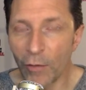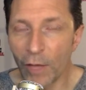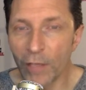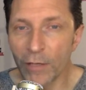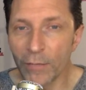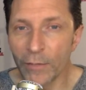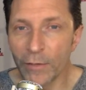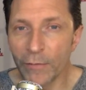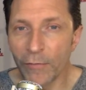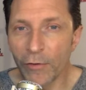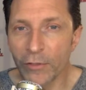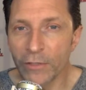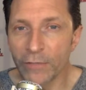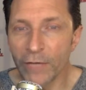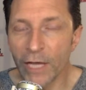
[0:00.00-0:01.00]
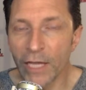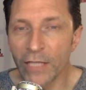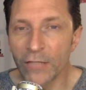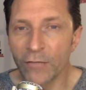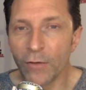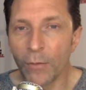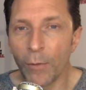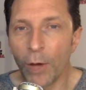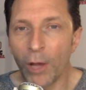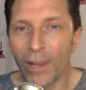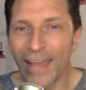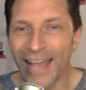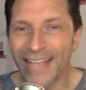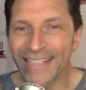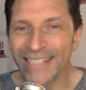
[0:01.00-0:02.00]
Welcome to the voice of college
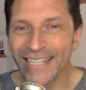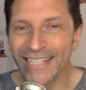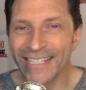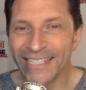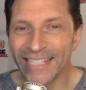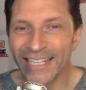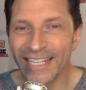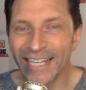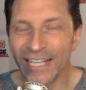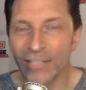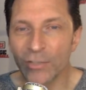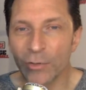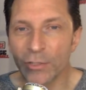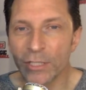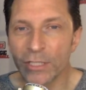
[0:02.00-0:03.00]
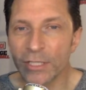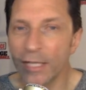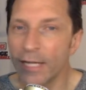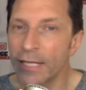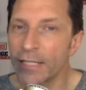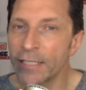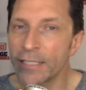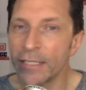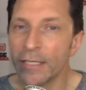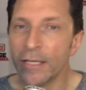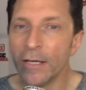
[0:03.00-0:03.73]
football, SEC, and Georgia's latest